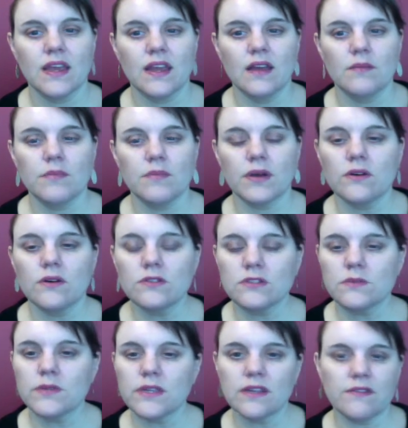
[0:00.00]
But
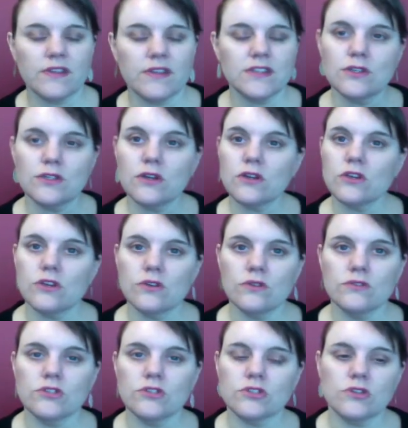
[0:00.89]
ultimately, if that's not
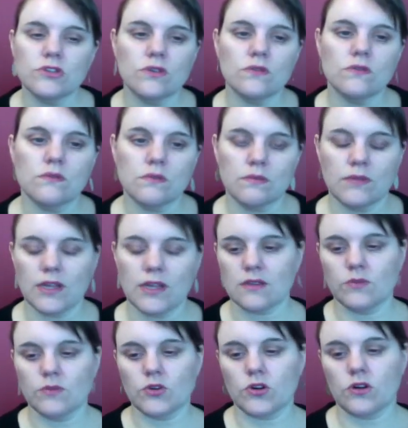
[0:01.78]
you, just don't let
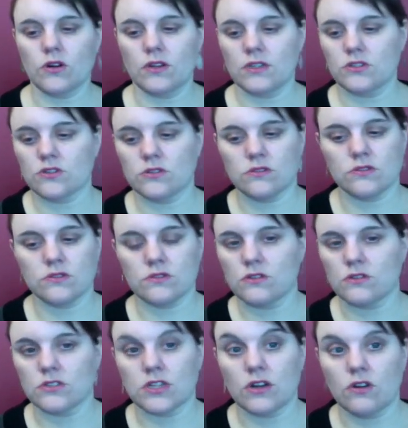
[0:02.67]
them crawl internal
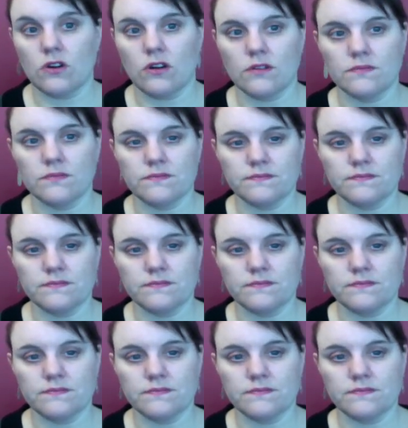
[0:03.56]
search at all.